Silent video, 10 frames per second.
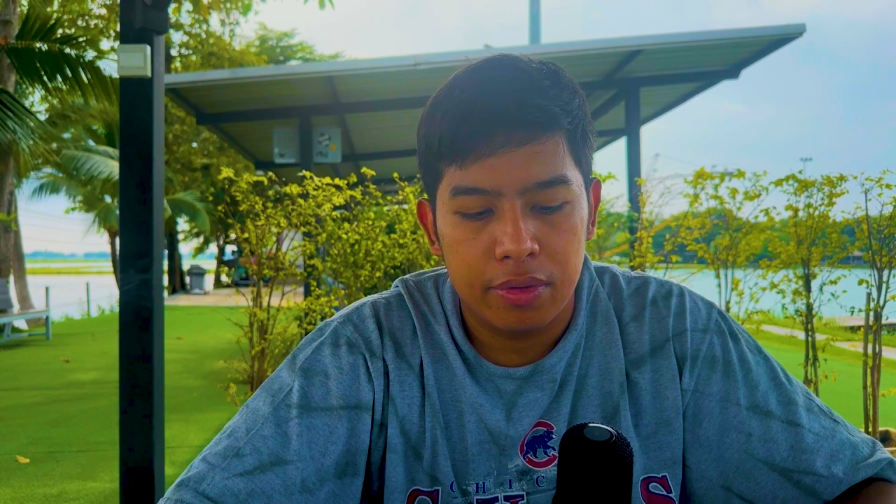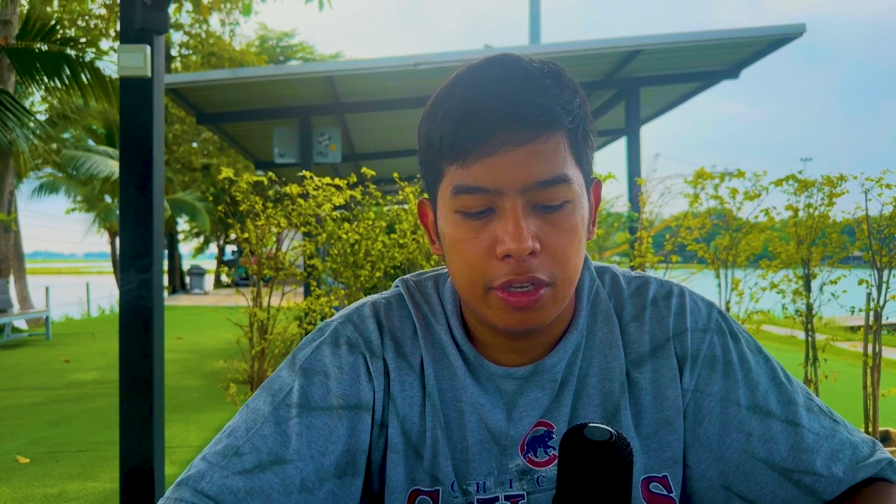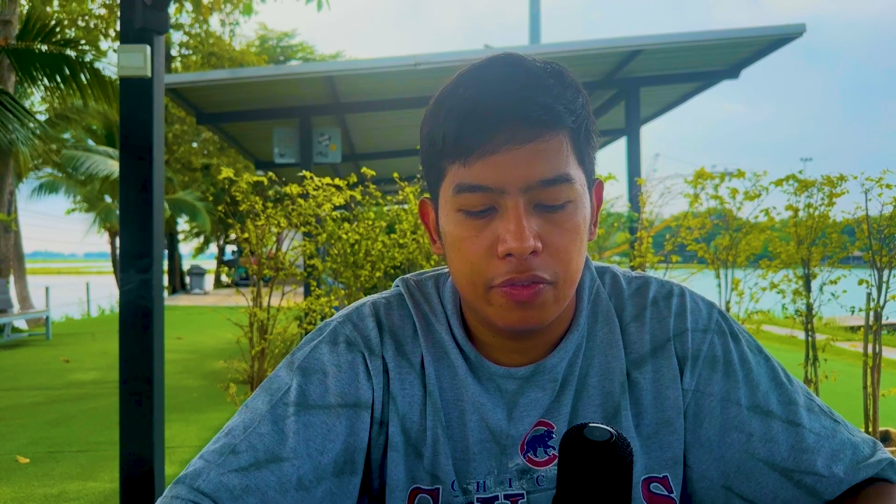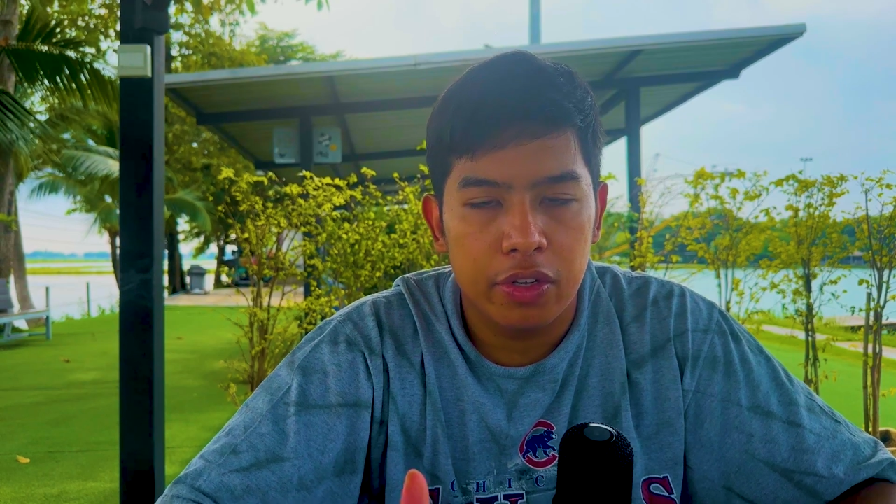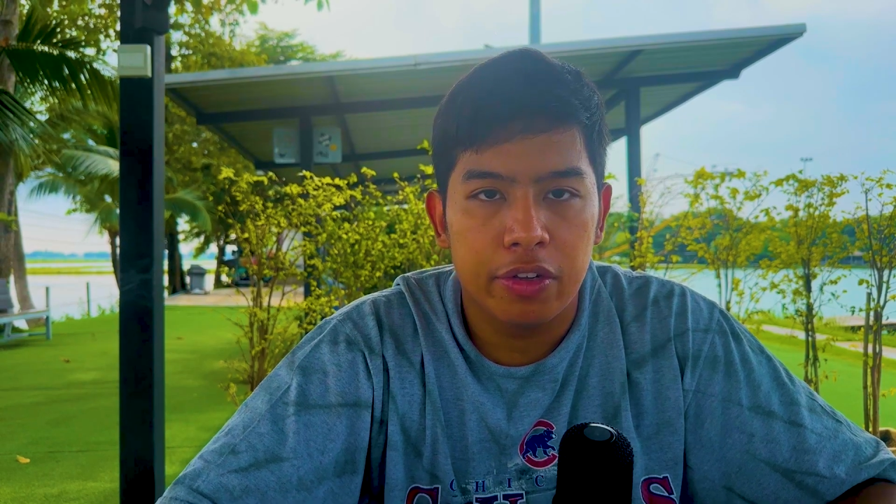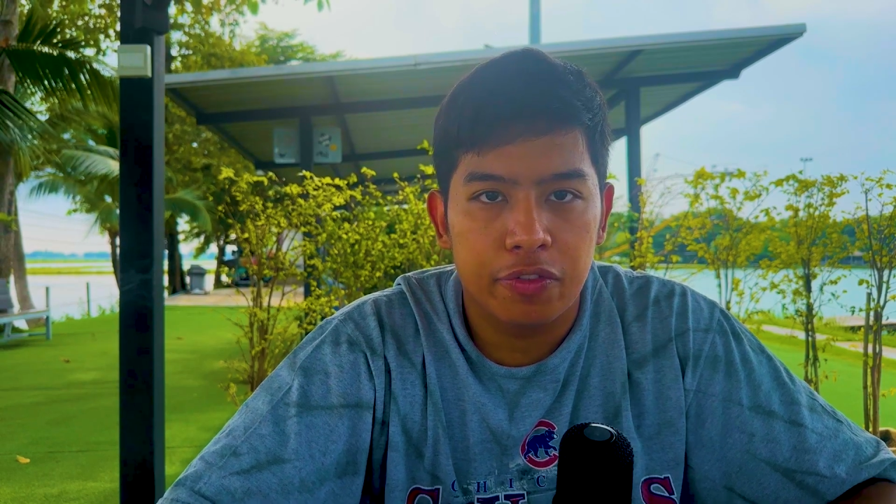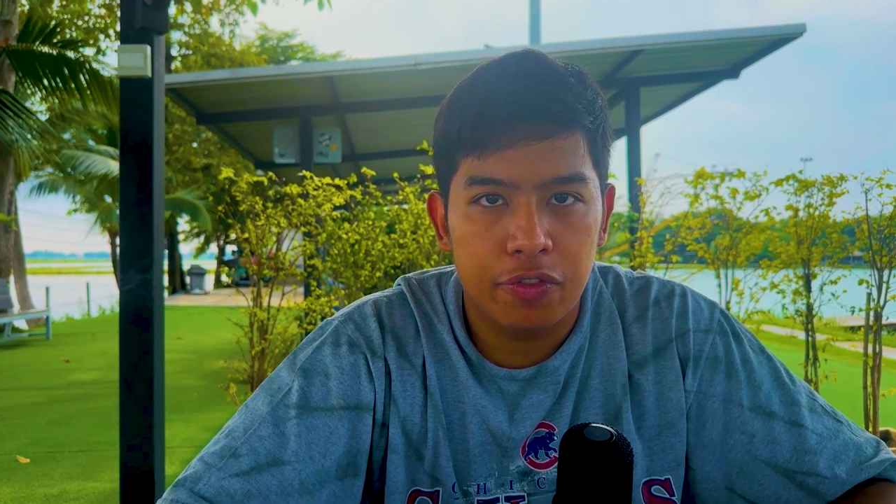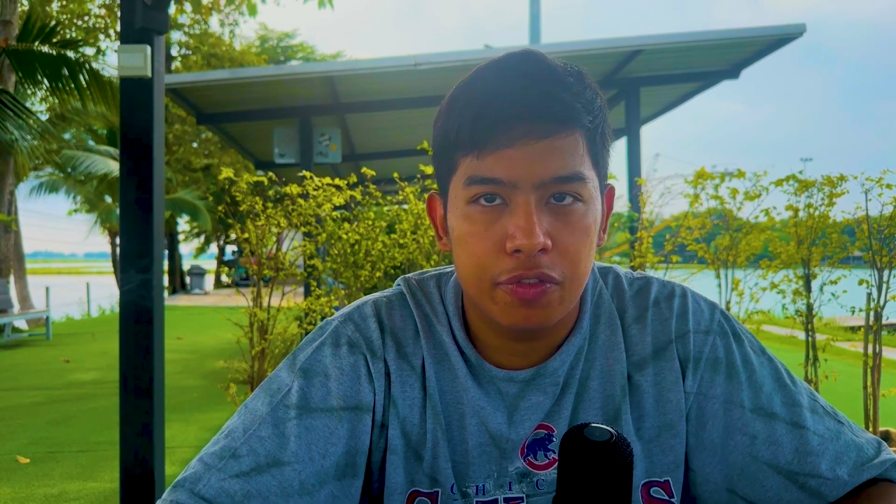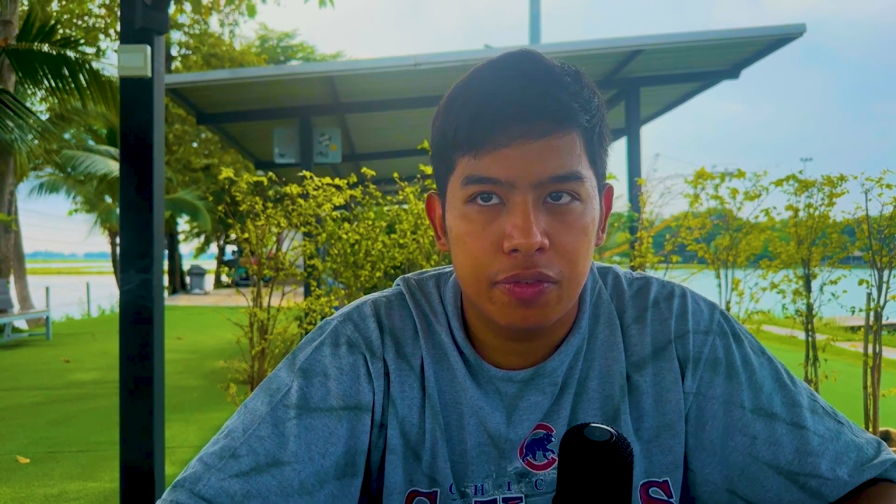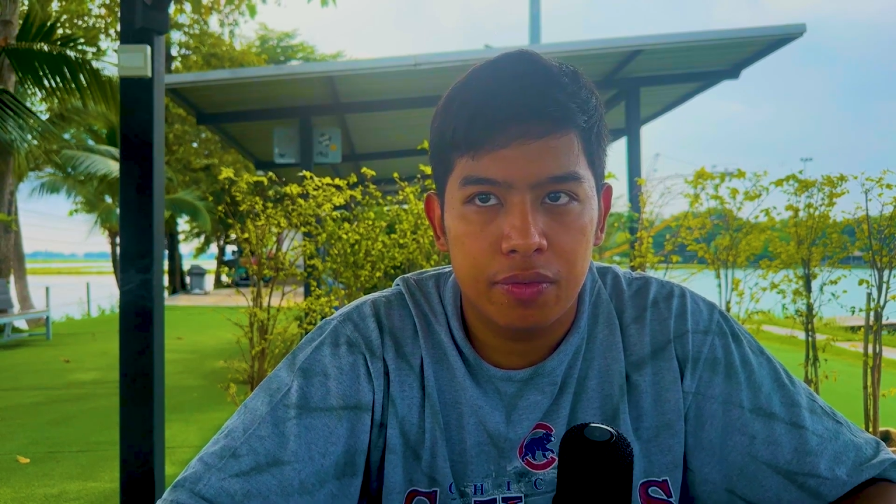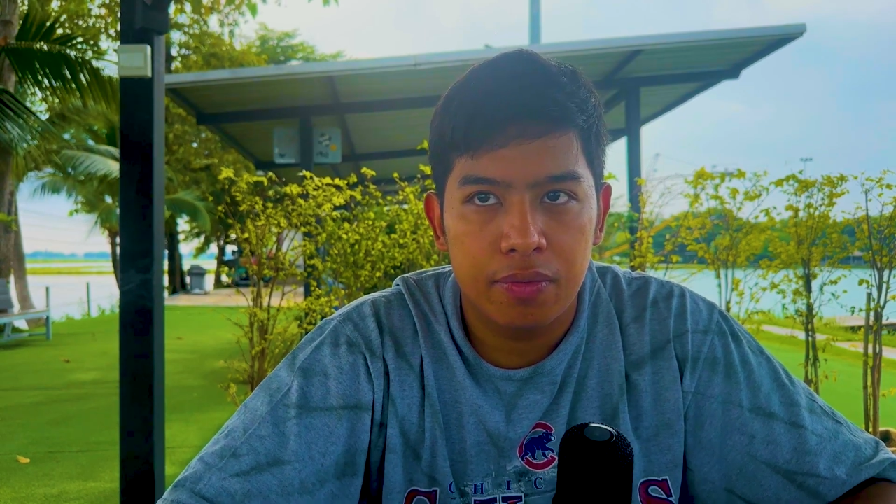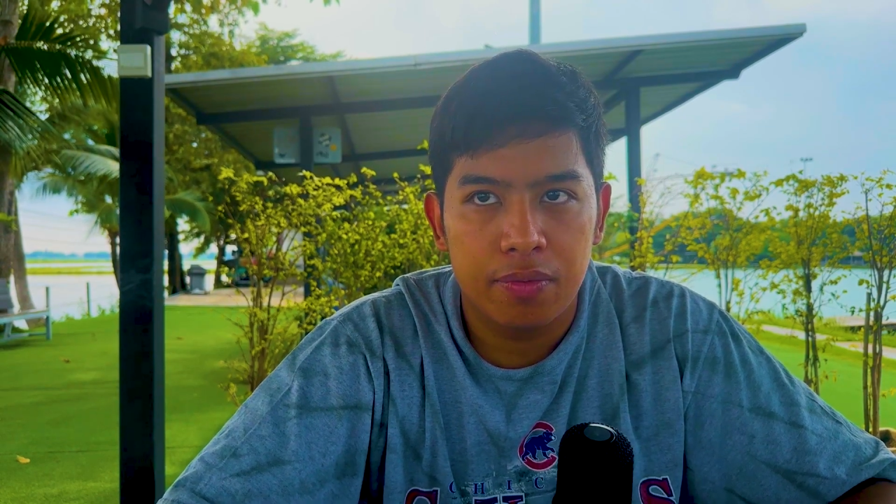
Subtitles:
even if